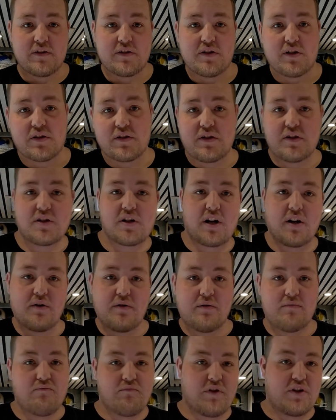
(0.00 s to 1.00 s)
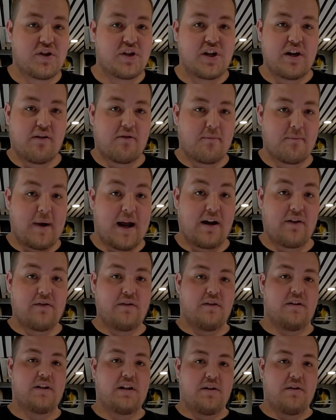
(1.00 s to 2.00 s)
just to show the sheer amount
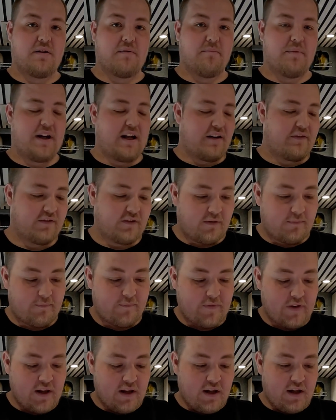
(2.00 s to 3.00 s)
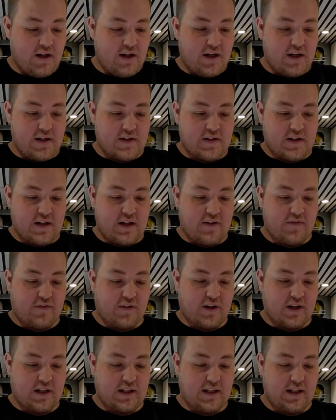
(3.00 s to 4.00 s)
that you can pick from, is that if
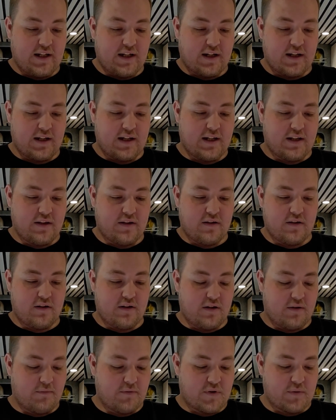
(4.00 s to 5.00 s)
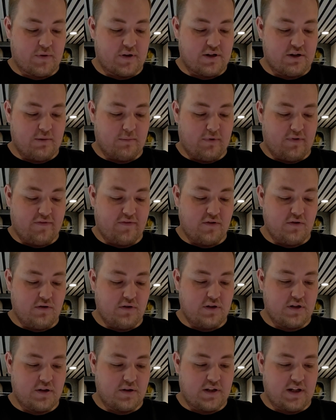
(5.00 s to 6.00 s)
I click in switch number 4
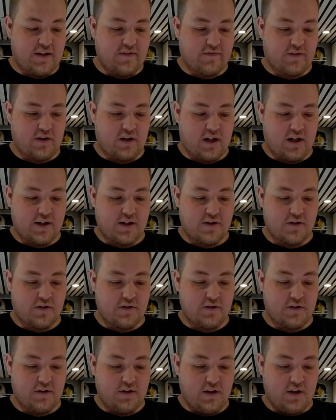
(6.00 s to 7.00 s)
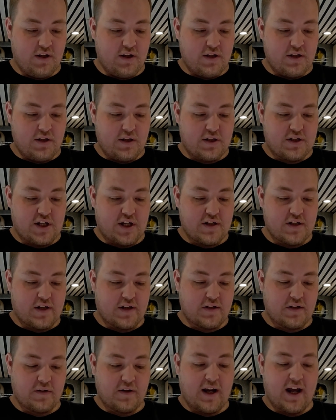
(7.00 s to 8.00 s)
and do default icon, you can change that
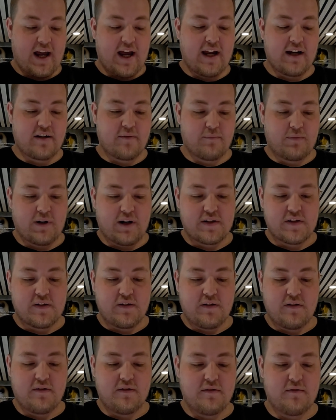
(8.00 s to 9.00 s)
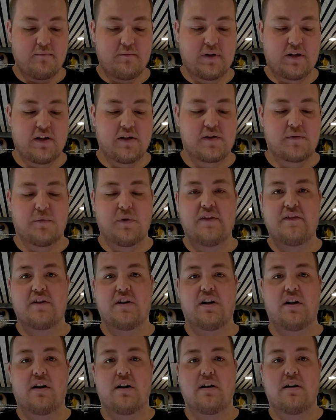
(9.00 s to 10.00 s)
to air compressor, because we've
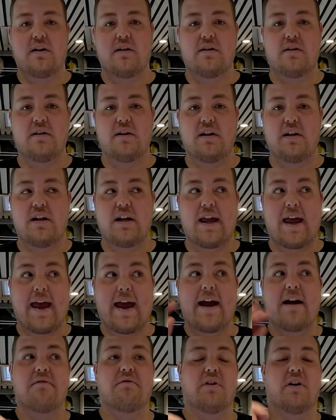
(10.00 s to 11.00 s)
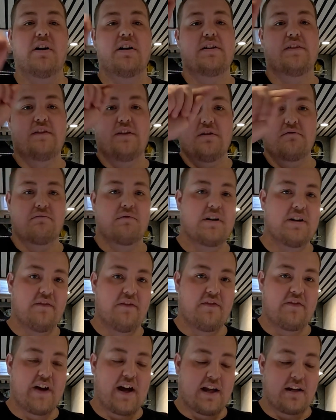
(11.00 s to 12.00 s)
got our air ride for the rear of
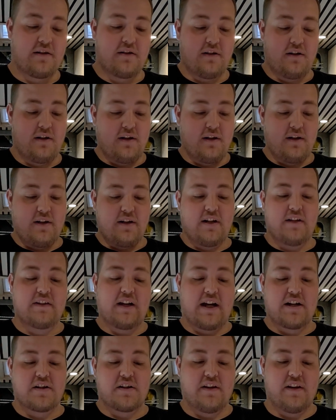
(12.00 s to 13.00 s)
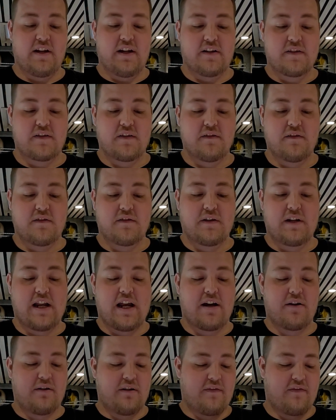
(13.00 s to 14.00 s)
the van attached to this. So
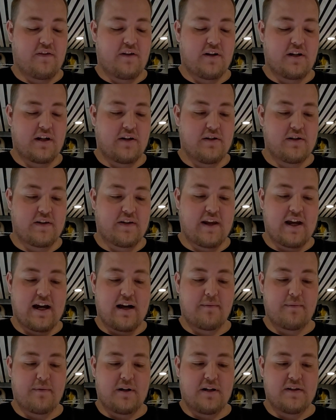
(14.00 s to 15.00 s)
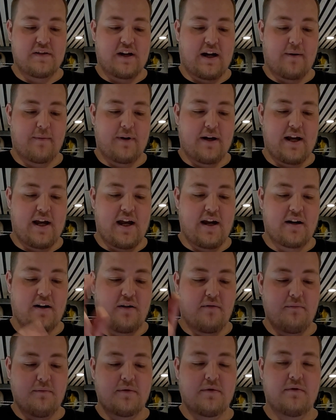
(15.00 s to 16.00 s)
now if I go into the app and tap air comp,